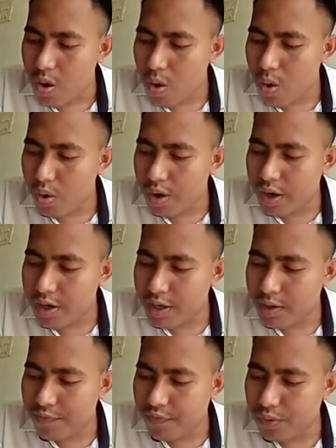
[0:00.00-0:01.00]

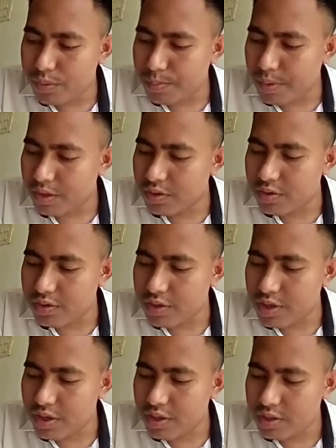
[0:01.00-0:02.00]
organic food
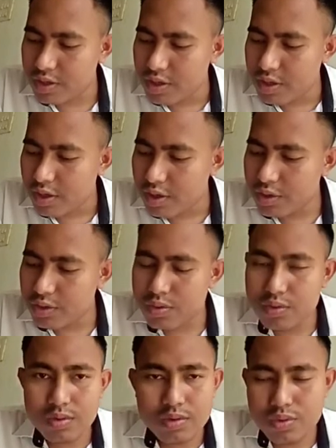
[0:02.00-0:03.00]
material
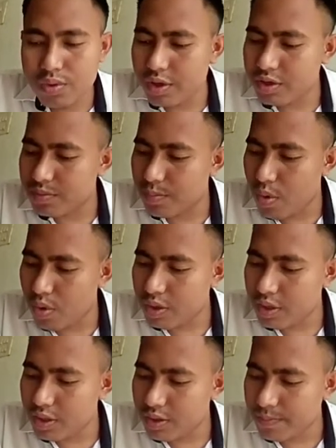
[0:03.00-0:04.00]
into its
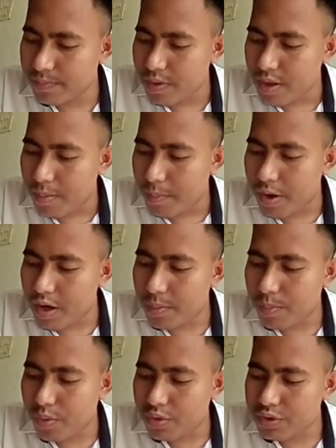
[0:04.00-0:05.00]
body by the
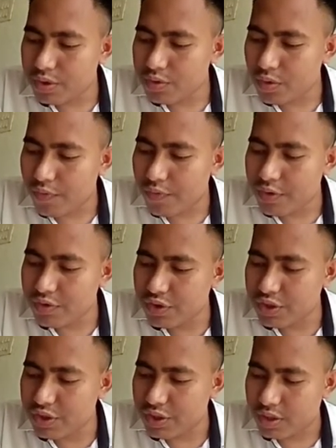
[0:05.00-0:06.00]
process of
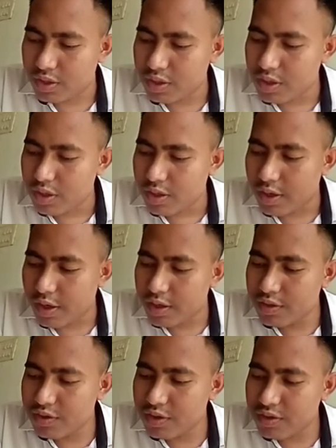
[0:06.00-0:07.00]
ingestion. The
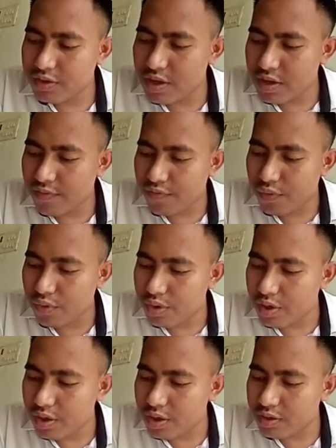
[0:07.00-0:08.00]
ingested
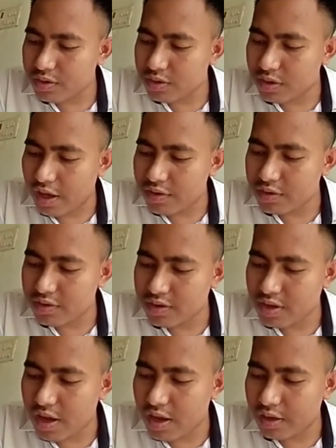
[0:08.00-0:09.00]
food is
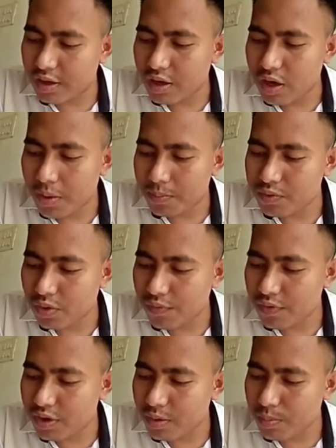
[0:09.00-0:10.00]
digested and then
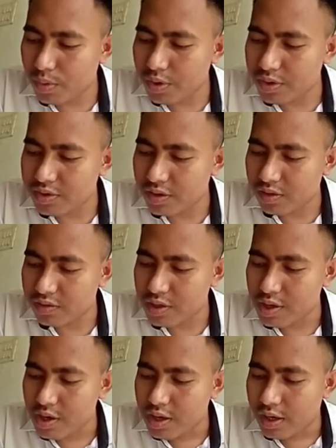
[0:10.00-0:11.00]
absorbed in the body cells.
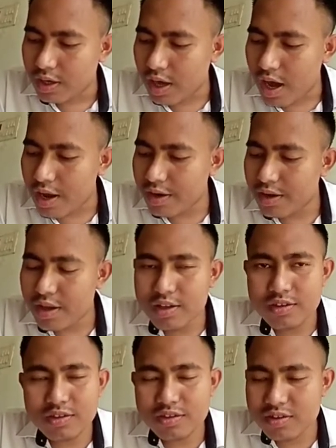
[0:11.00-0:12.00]
The
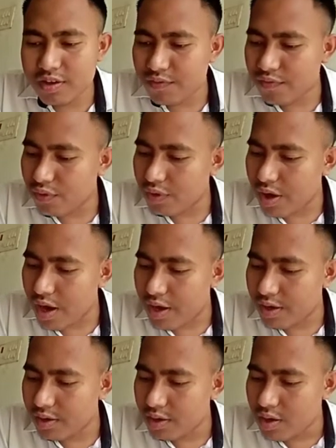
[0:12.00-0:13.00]
undigested food
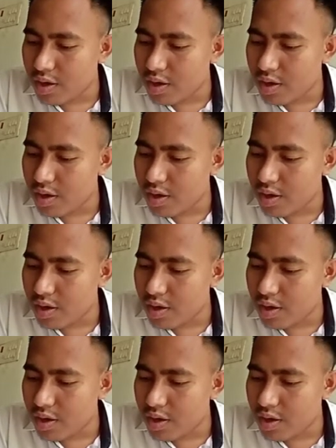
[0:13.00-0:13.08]
and